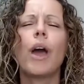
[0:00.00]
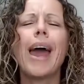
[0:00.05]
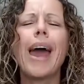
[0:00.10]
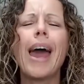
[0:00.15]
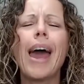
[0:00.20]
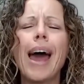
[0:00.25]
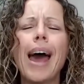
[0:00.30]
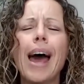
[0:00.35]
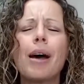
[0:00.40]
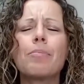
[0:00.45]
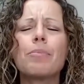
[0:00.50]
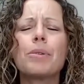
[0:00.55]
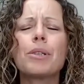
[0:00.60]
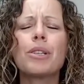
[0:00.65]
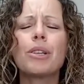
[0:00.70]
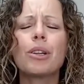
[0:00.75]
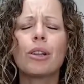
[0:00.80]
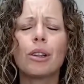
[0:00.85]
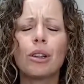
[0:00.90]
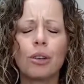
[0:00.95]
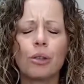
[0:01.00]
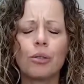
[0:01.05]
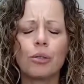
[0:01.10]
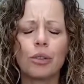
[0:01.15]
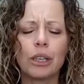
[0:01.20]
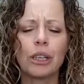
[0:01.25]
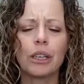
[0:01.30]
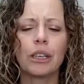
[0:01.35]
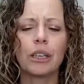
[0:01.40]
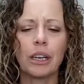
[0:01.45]

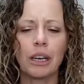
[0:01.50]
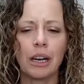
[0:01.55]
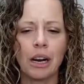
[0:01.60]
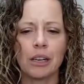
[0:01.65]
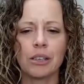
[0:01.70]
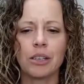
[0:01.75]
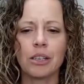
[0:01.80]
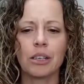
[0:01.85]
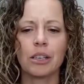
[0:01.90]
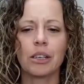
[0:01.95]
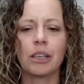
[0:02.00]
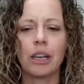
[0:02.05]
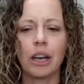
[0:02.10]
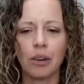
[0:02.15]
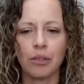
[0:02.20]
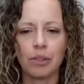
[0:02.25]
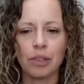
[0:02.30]
absolutely can hustle and get